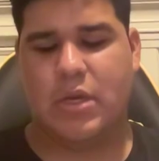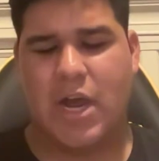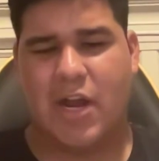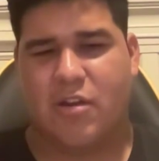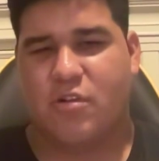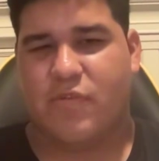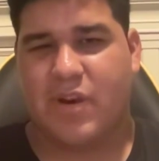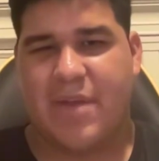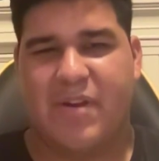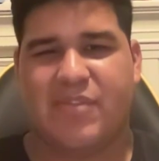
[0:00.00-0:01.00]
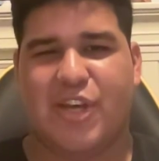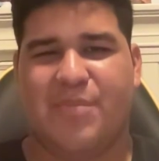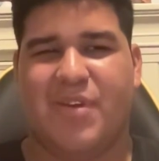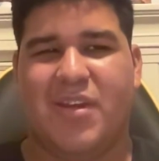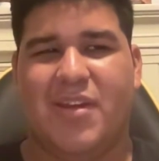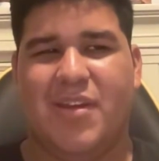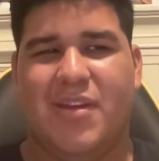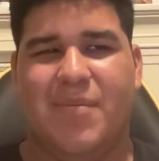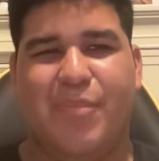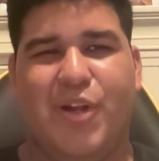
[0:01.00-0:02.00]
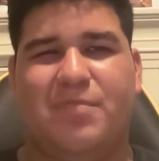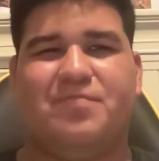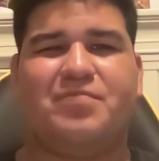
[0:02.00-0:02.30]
I don't know if we're gonna have enough time, but